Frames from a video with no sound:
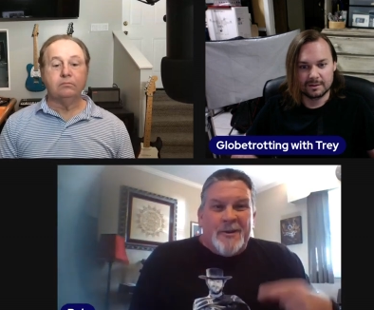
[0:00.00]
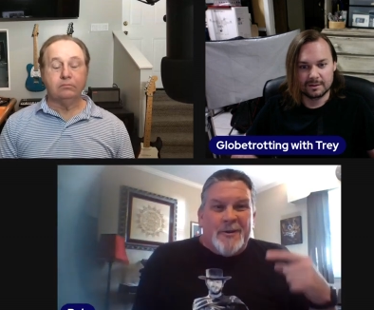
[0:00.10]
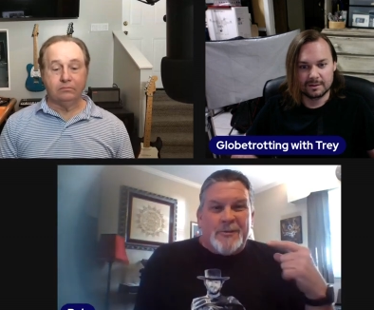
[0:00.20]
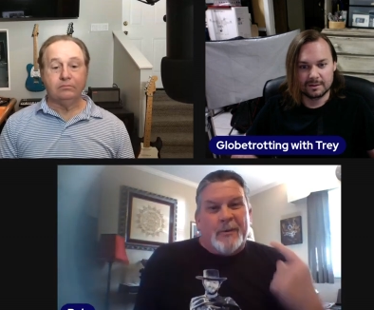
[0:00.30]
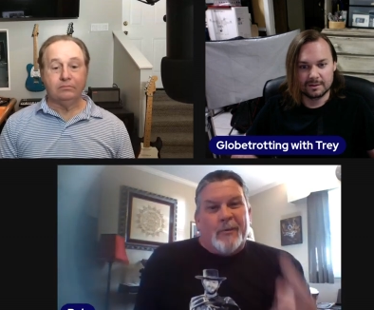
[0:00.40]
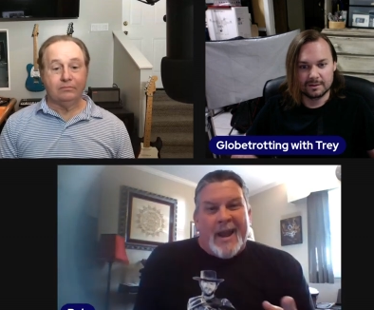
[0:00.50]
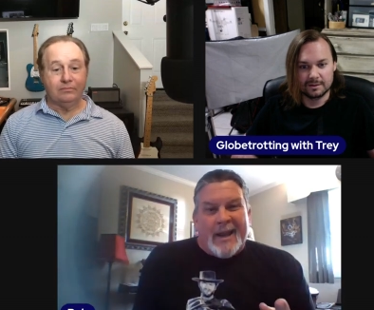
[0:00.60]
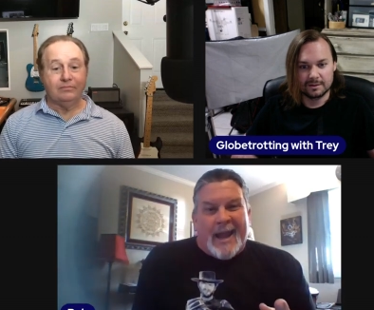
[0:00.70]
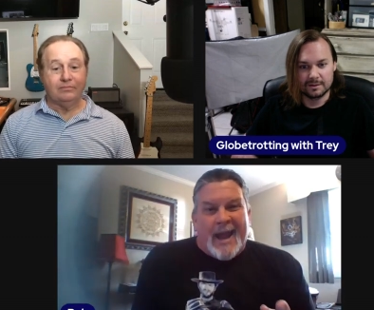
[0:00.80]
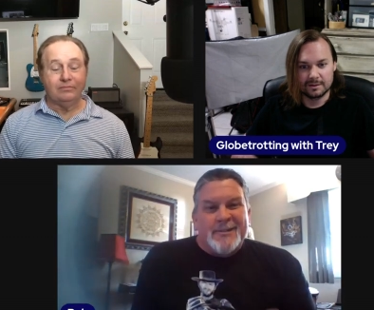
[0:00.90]
Speaker 1: because we would have ran
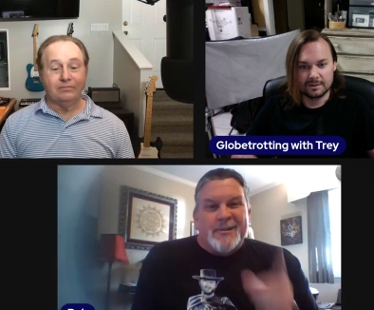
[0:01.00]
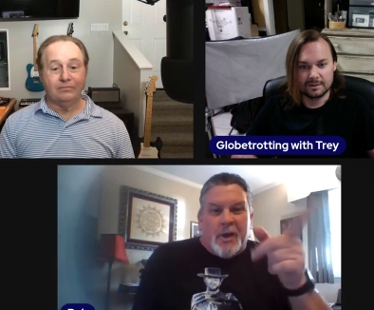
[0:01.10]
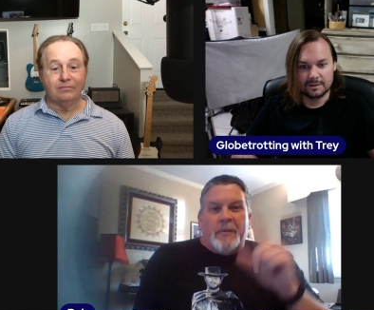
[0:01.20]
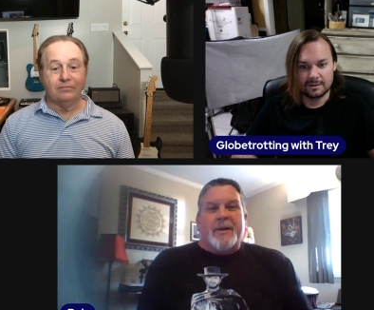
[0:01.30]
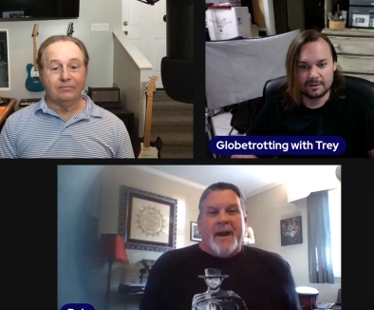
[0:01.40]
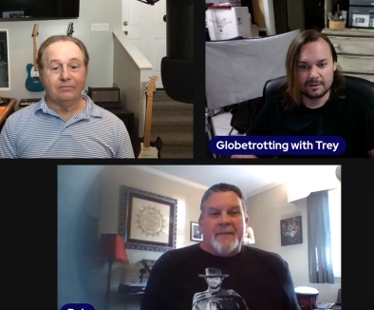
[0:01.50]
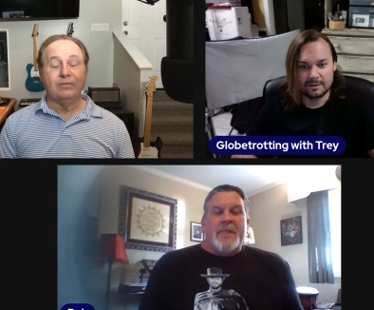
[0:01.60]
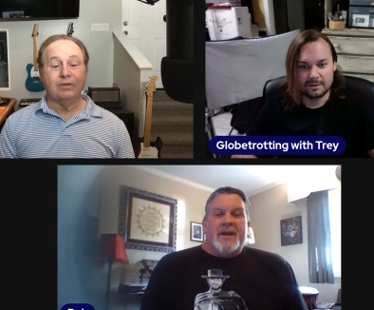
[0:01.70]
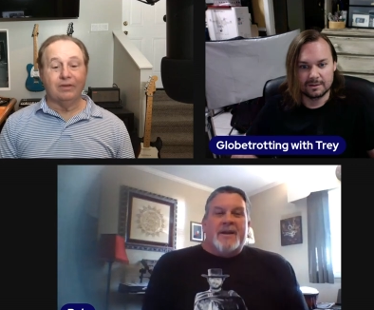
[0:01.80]
out of gas. So anyway,